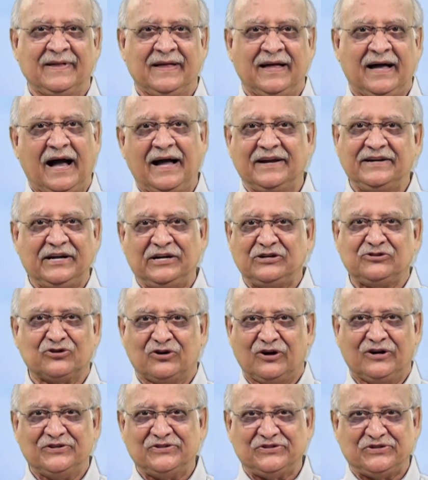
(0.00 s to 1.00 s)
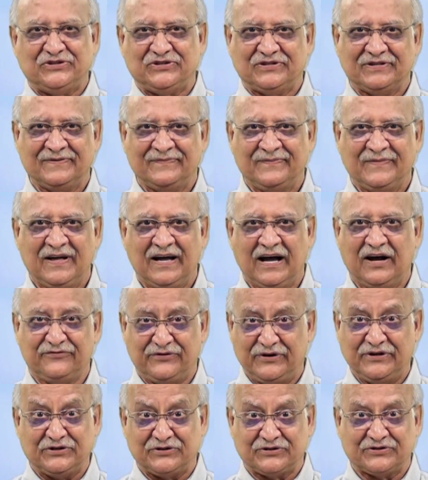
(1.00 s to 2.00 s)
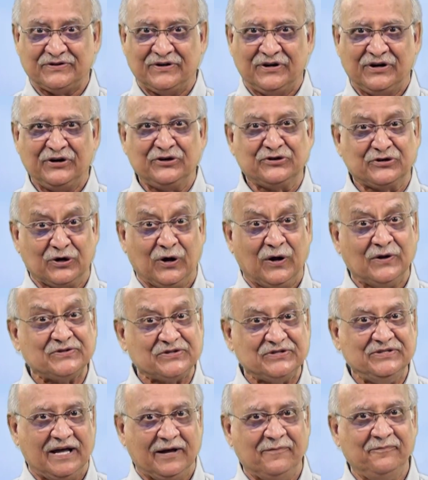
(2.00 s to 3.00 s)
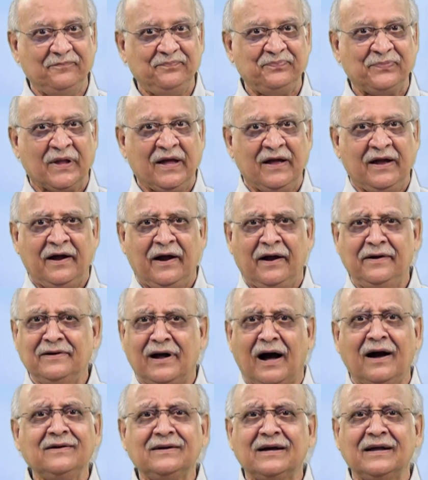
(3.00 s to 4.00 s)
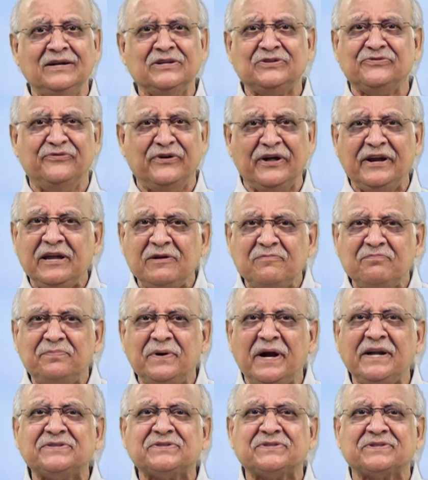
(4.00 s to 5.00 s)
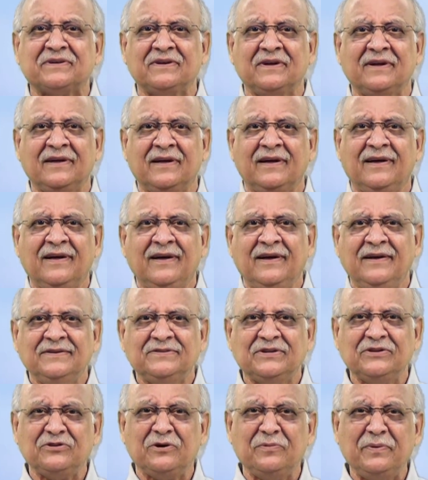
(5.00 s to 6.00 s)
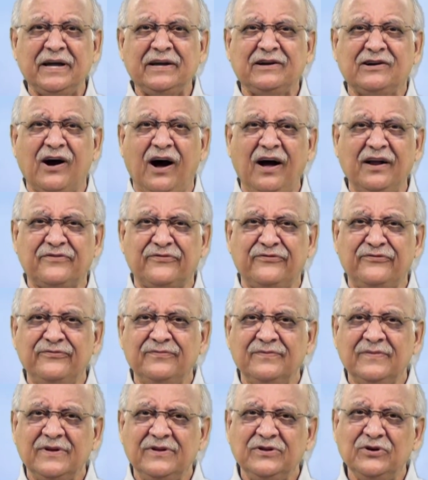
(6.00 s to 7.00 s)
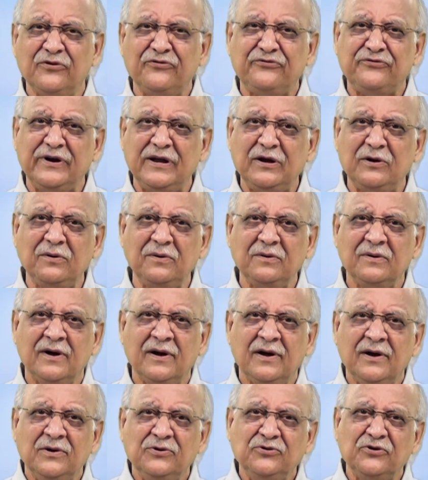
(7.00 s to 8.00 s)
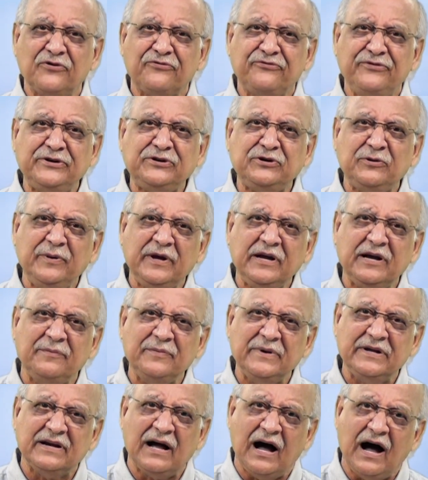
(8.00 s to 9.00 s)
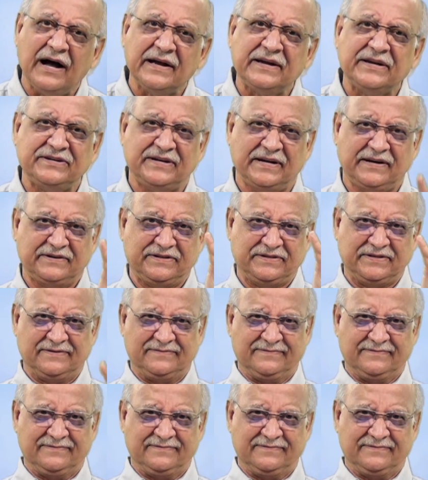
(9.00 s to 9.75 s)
And he draws. Hafiz draws them. And uncle is very impressed. He says, oh my God, you fellow, you're fit to become an architect.